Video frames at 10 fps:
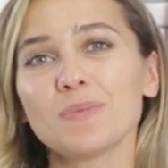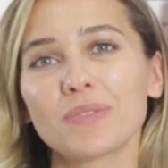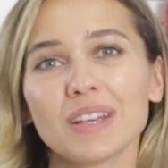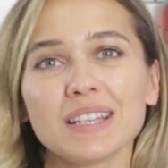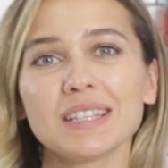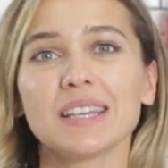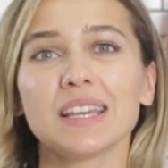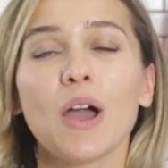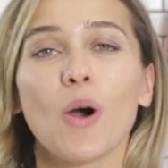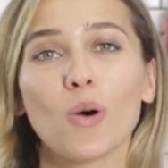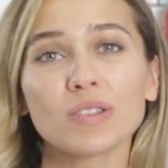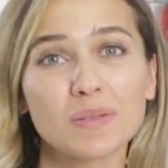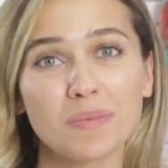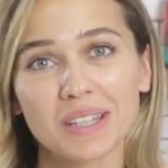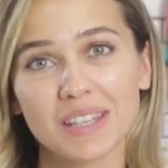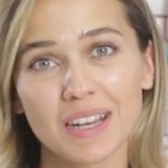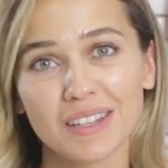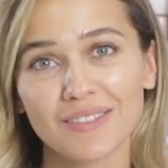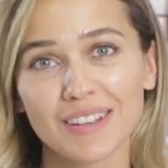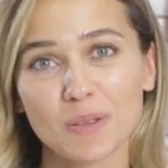breezy, wholesome
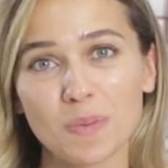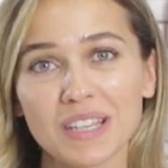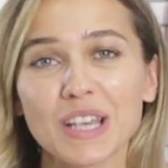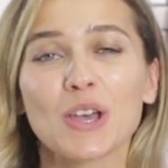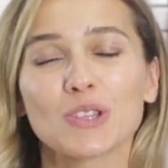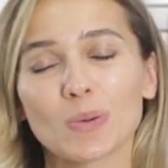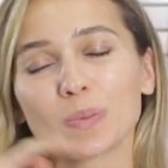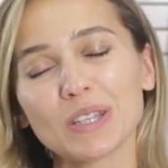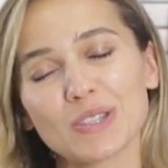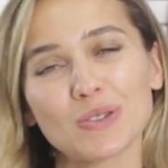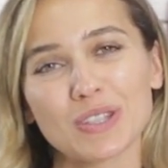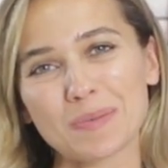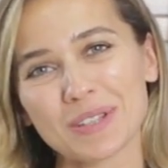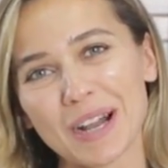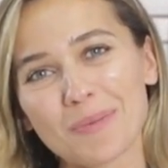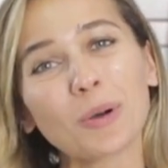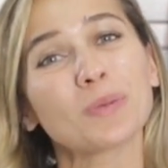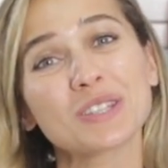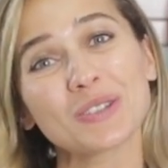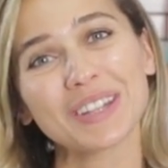Mediterranean recipes, so please do subscribe. Hope
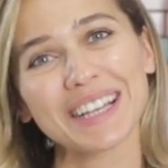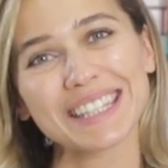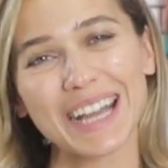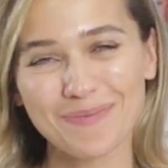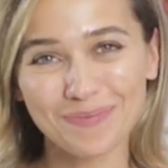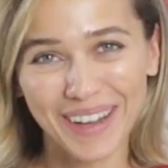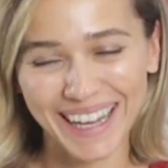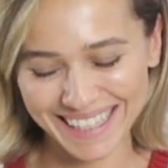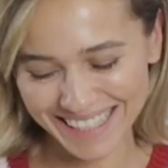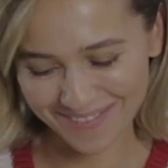to see you next time. Bye!